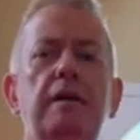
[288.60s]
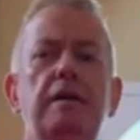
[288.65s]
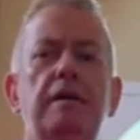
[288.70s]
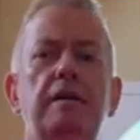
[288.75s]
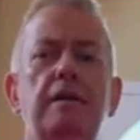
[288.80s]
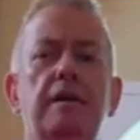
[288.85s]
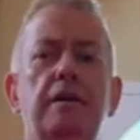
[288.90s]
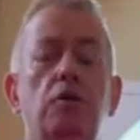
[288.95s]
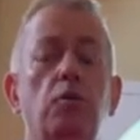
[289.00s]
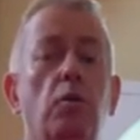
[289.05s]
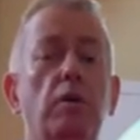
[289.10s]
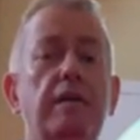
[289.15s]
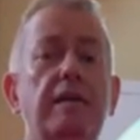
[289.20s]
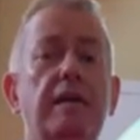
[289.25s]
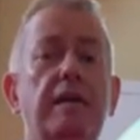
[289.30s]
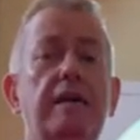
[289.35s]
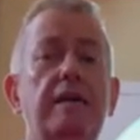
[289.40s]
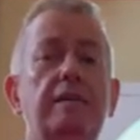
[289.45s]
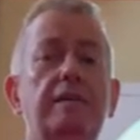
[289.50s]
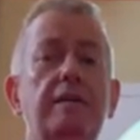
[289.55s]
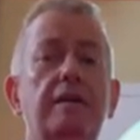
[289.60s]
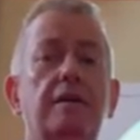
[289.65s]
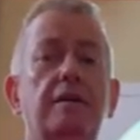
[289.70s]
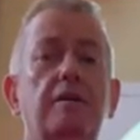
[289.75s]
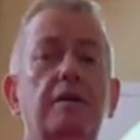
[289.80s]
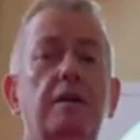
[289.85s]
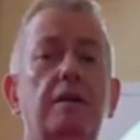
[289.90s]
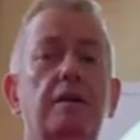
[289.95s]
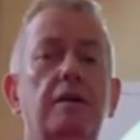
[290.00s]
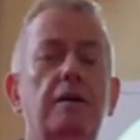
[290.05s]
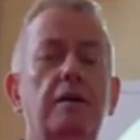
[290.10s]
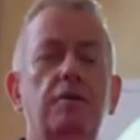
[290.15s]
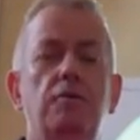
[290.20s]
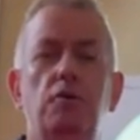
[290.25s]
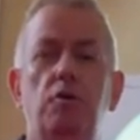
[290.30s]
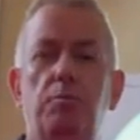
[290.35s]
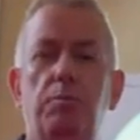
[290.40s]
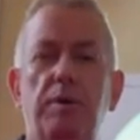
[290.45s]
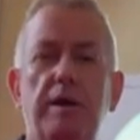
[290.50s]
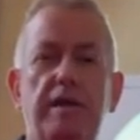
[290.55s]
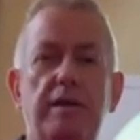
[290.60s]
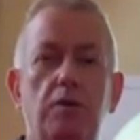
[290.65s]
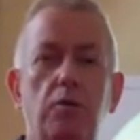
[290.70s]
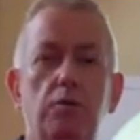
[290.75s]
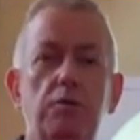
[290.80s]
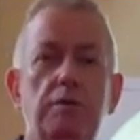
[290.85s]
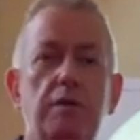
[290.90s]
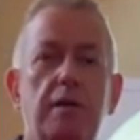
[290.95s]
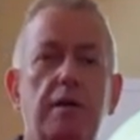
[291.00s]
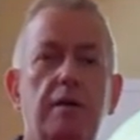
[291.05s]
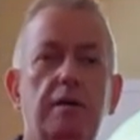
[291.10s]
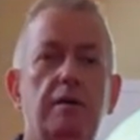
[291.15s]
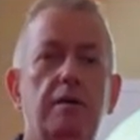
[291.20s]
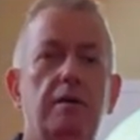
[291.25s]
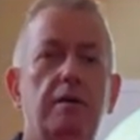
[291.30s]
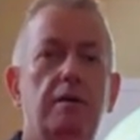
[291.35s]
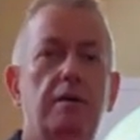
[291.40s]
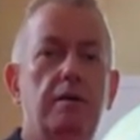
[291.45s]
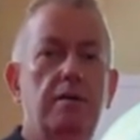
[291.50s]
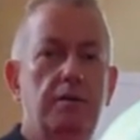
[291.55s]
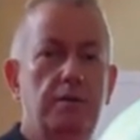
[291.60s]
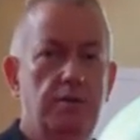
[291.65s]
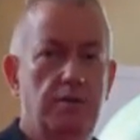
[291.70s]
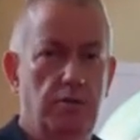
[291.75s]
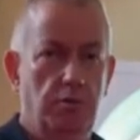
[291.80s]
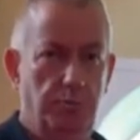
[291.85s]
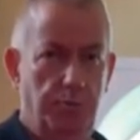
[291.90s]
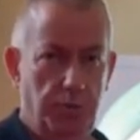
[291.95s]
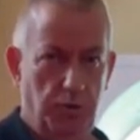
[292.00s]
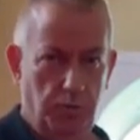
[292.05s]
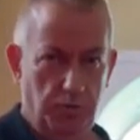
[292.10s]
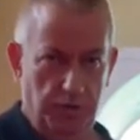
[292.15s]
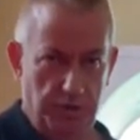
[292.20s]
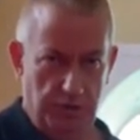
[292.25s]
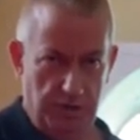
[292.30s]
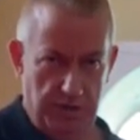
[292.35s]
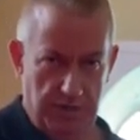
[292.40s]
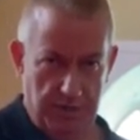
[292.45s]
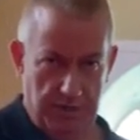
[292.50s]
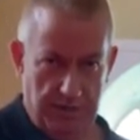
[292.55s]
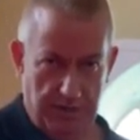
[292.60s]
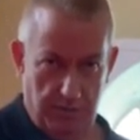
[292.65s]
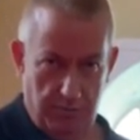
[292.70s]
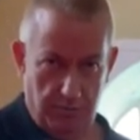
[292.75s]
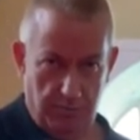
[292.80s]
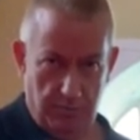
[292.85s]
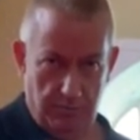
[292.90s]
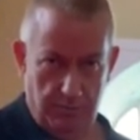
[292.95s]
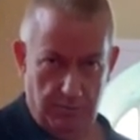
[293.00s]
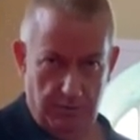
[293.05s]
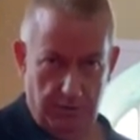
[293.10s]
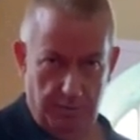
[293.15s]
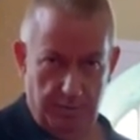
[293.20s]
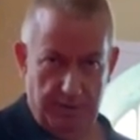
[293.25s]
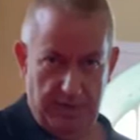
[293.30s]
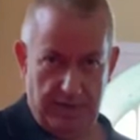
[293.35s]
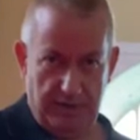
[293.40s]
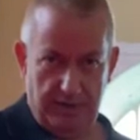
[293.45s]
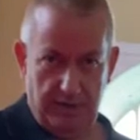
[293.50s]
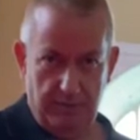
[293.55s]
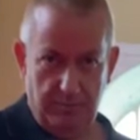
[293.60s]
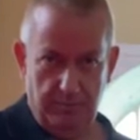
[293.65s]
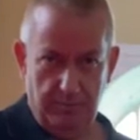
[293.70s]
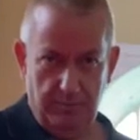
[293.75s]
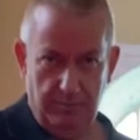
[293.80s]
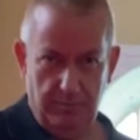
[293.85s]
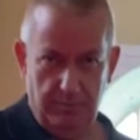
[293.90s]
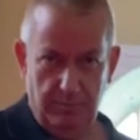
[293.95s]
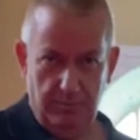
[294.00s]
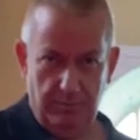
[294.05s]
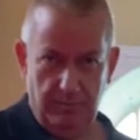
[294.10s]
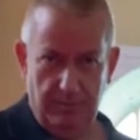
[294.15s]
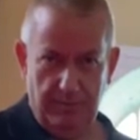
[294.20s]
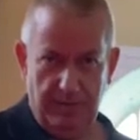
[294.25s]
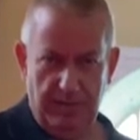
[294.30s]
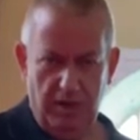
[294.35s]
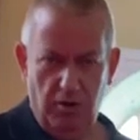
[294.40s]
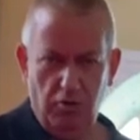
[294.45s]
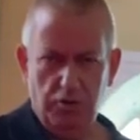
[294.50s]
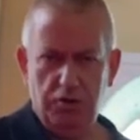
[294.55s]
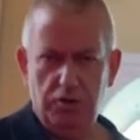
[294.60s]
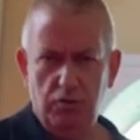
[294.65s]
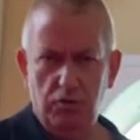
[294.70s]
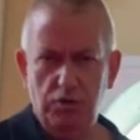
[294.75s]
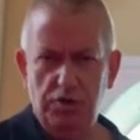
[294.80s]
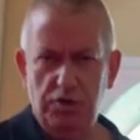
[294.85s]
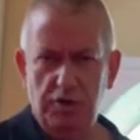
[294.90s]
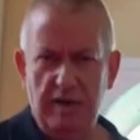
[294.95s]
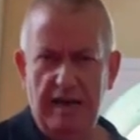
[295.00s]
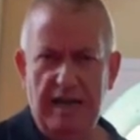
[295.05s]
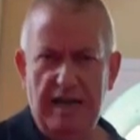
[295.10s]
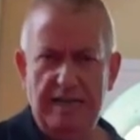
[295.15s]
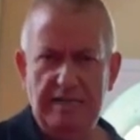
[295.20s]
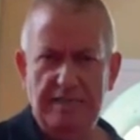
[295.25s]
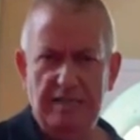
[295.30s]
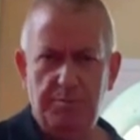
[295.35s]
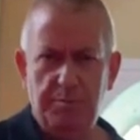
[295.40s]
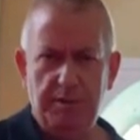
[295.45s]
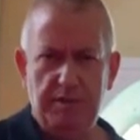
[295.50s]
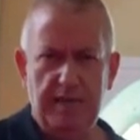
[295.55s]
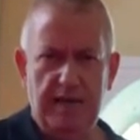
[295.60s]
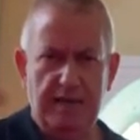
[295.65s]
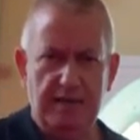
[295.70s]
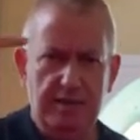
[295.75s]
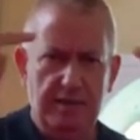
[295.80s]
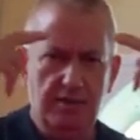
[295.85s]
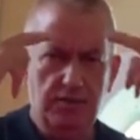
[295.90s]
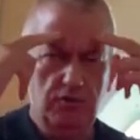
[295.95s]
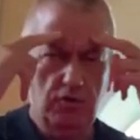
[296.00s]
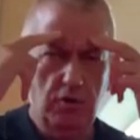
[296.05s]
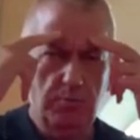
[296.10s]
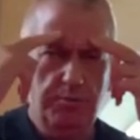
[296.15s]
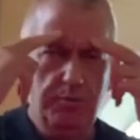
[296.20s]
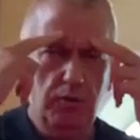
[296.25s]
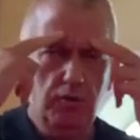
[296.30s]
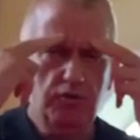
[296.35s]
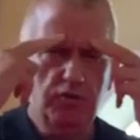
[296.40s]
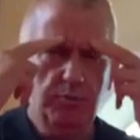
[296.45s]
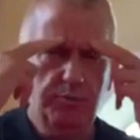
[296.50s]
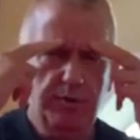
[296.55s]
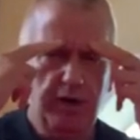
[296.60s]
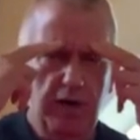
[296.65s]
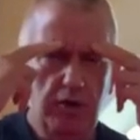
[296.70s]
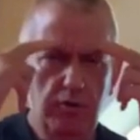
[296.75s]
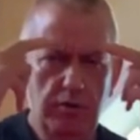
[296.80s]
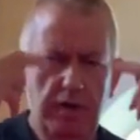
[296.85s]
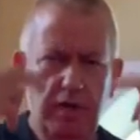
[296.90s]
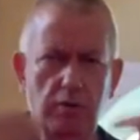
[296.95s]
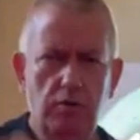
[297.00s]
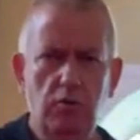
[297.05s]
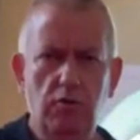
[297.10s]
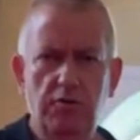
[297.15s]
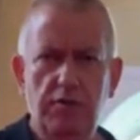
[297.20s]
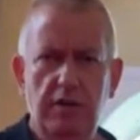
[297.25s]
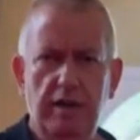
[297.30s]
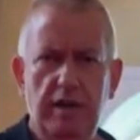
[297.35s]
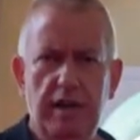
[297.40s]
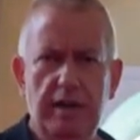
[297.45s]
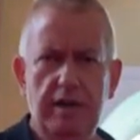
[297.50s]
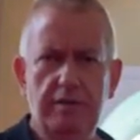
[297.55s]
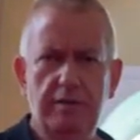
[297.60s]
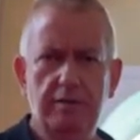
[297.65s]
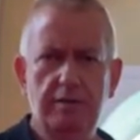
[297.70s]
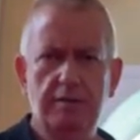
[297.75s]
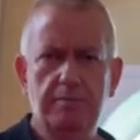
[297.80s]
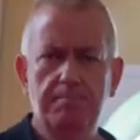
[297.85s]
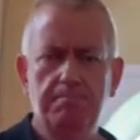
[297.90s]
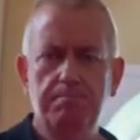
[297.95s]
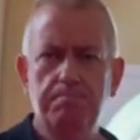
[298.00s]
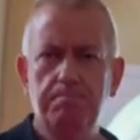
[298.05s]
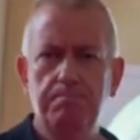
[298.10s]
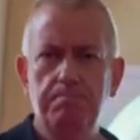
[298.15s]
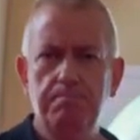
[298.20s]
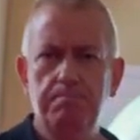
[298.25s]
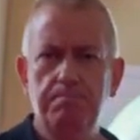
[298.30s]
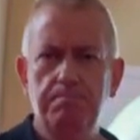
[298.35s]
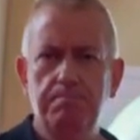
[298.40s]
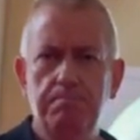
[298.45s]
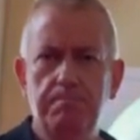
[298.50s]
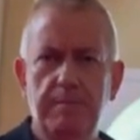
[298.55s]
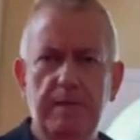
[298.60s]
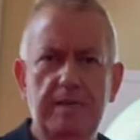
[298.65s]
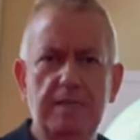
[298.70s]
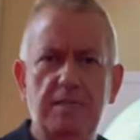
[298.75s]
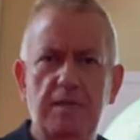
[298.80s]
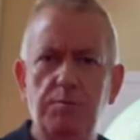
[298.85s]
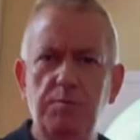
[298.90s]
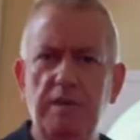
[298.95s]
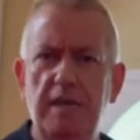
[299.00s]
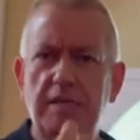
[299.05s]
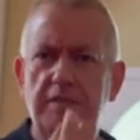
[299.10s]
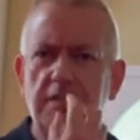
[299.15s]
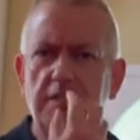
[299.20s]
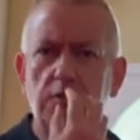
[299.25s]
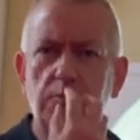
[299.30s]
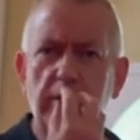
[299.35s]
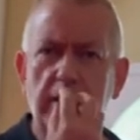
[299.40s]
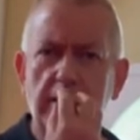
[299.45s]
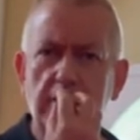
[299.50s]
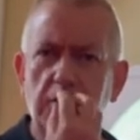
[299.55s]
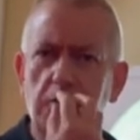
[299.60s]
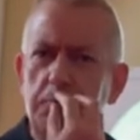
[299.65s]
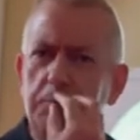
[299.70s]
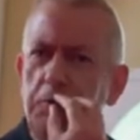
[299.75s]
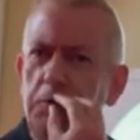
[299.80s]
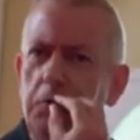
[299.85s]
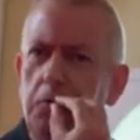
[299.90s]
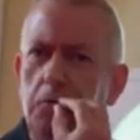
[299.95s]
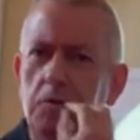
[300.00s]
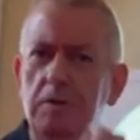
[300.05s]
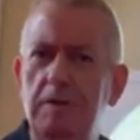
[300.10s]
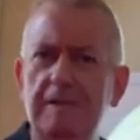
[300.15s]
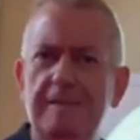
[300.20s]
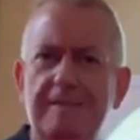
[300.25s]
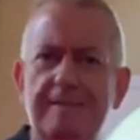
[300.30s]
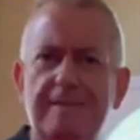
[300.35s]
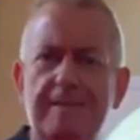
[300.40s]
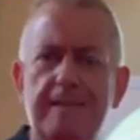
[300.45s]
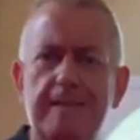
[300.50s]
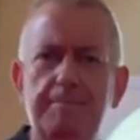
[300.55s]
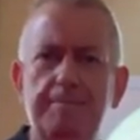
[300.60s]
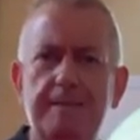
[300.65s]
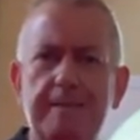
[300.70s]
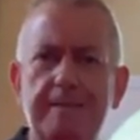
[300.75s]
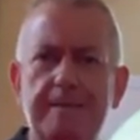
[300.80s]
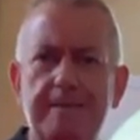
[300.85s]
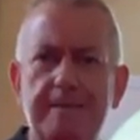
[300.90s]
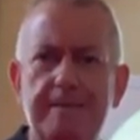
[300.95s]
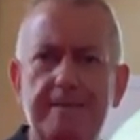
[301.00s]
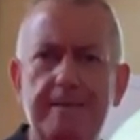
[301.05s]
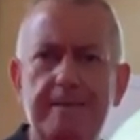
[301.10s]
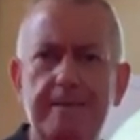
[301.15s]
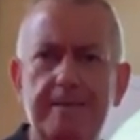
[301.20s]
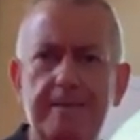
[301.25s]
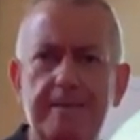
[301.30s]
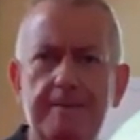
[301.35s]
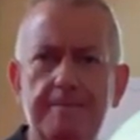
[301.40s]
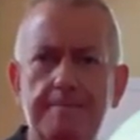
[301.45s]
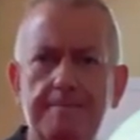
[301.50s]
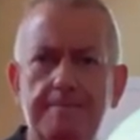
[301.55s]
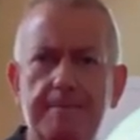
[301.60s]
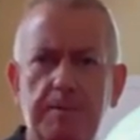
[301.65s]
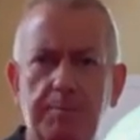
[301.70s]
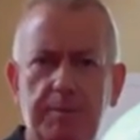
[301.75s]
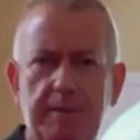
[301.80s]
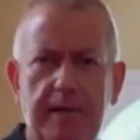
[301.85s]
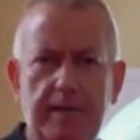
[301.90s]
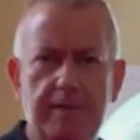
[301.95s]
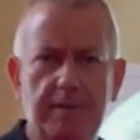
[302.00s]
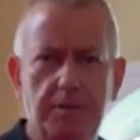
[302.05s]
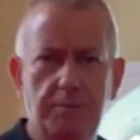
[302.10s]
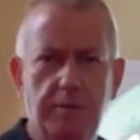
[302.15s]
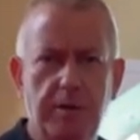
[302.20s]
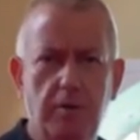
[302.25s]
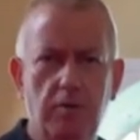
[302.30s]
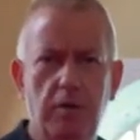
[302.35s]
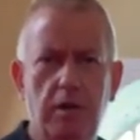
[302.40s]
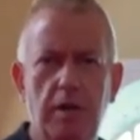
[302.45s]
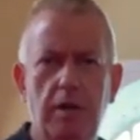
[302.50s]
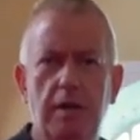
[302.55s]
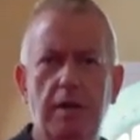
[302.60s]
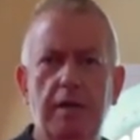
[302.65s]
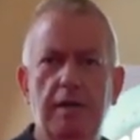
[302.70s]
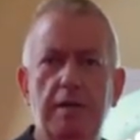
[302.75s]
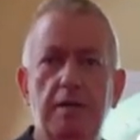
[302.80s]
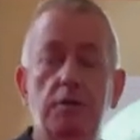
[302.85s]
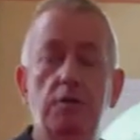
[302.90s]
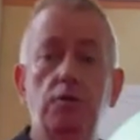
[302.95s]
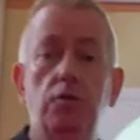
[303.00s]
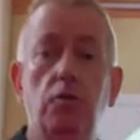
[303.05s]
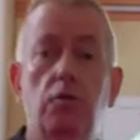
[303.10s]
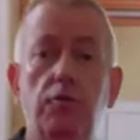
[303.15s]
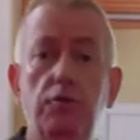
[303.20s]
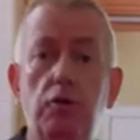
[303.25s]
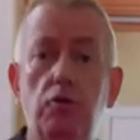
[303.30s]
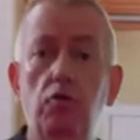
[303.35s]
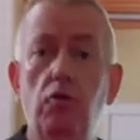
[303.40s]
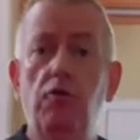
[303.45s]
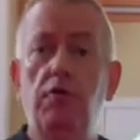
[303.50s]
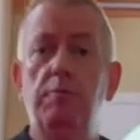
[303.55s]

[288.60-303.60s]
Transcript: You don't want to get hit there. Your brain knows that, so it pulls your chin down to protect it. It also knows your eyes need protected, so it pulls the brow down over your eyes. And in some cases as well, it'll pull the lips into the teeth to protect it as well. So if you go from a